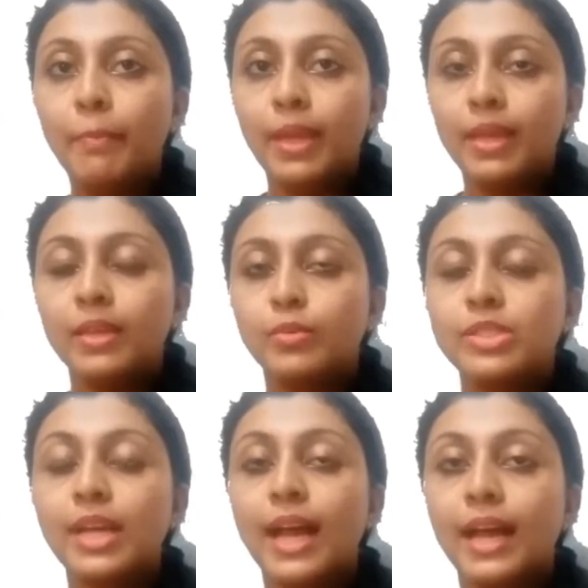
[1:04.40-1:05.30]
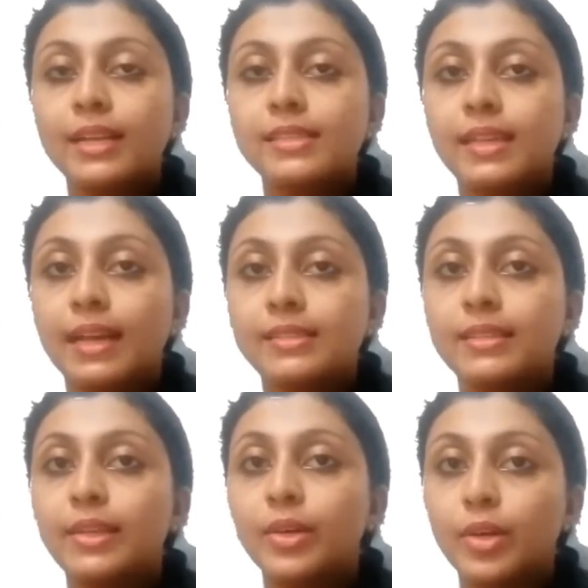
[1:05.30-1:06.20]
me, which acts
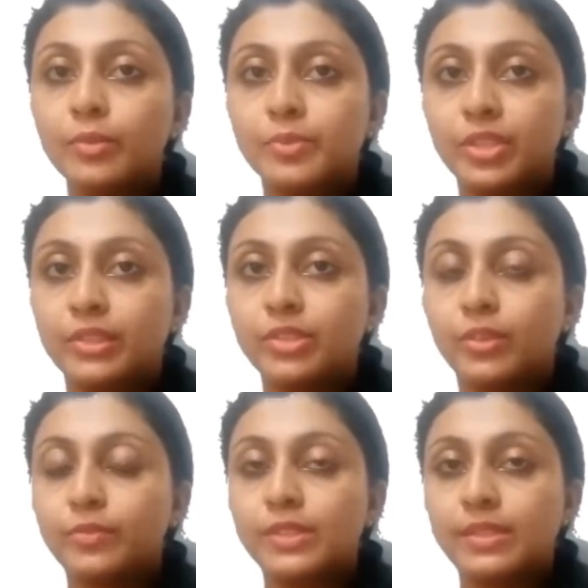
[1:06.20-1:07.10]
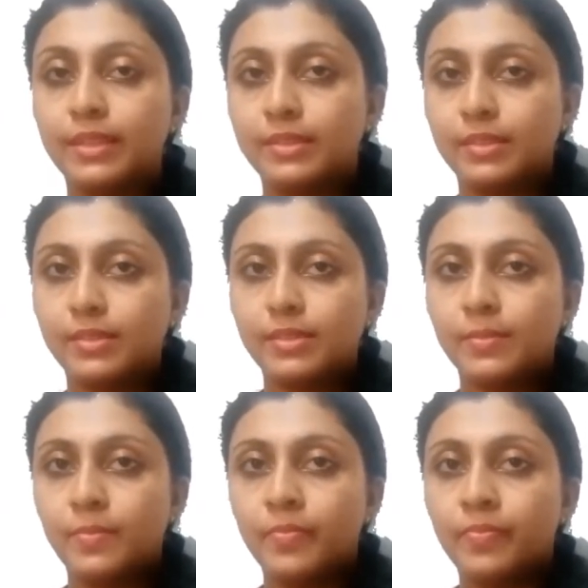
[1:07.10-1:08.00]
as the object of the
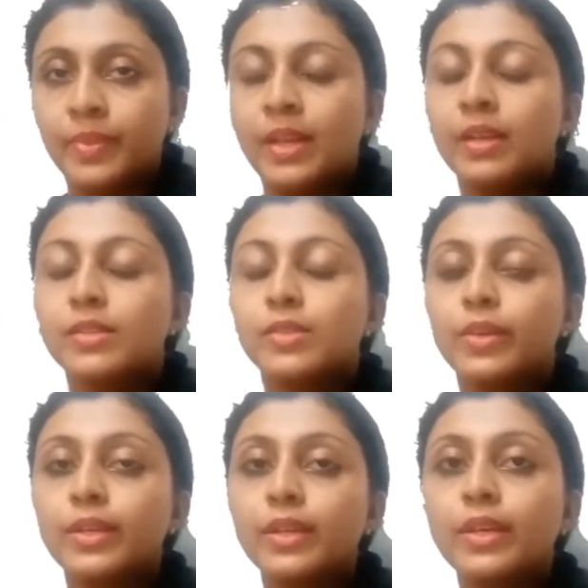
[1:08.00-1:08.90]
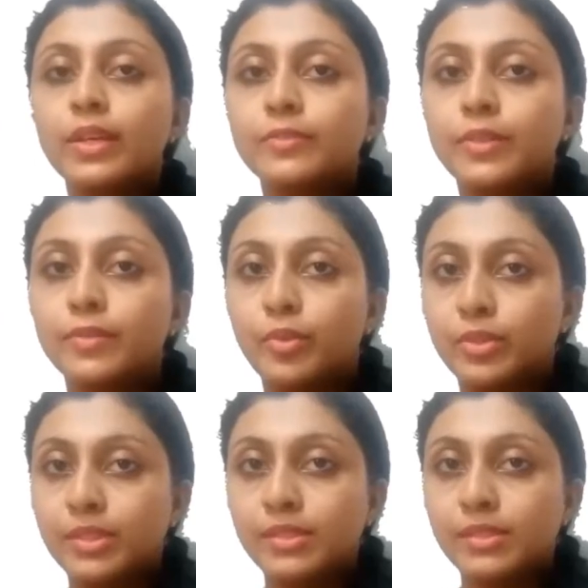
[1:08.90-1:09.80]
sentence. So here, if you've
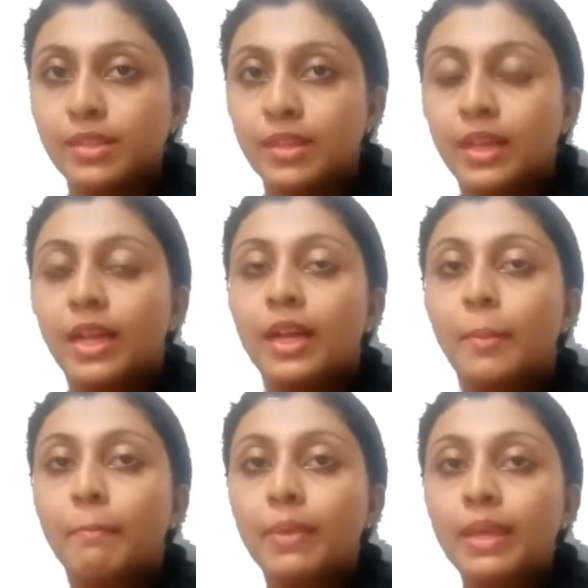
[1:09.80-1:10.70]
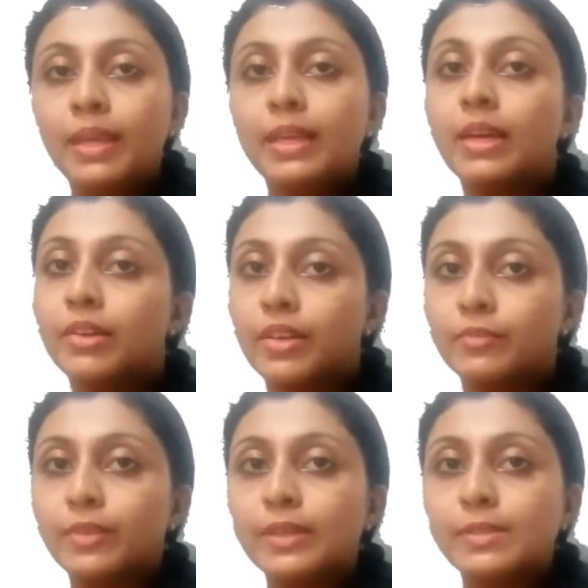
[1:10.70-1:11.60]
noticed, me
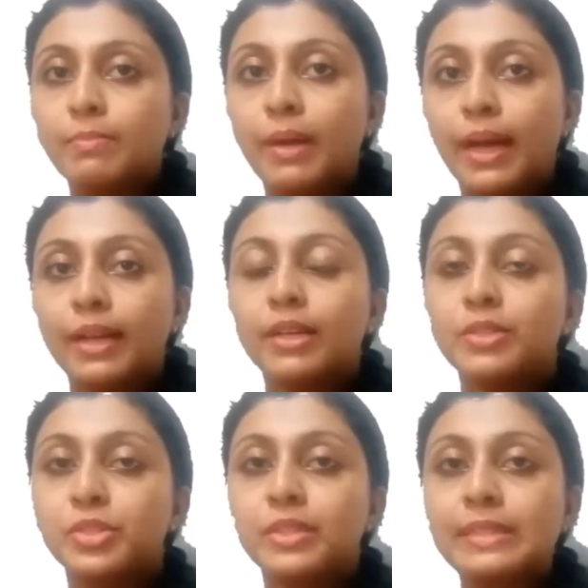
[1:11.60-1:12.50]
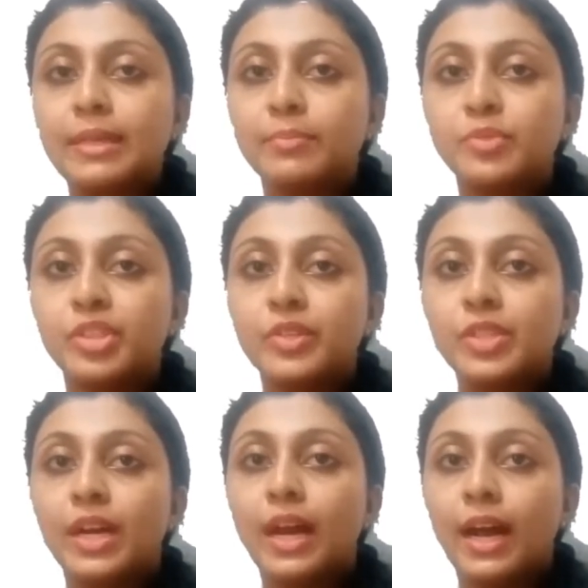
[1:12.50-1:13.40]
refers back to the
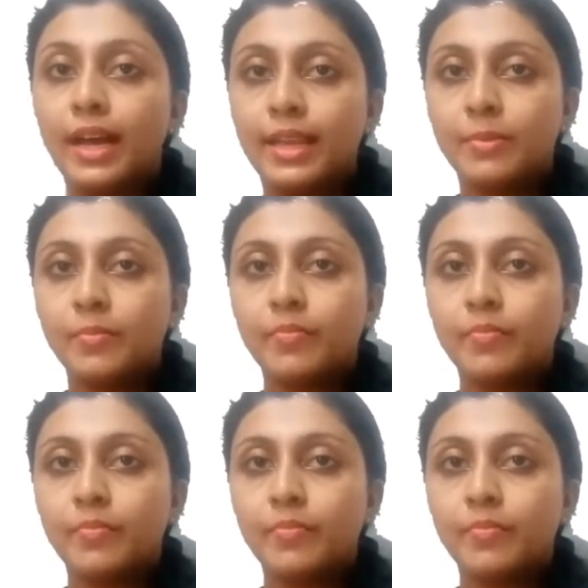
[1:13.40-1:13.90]
subject I.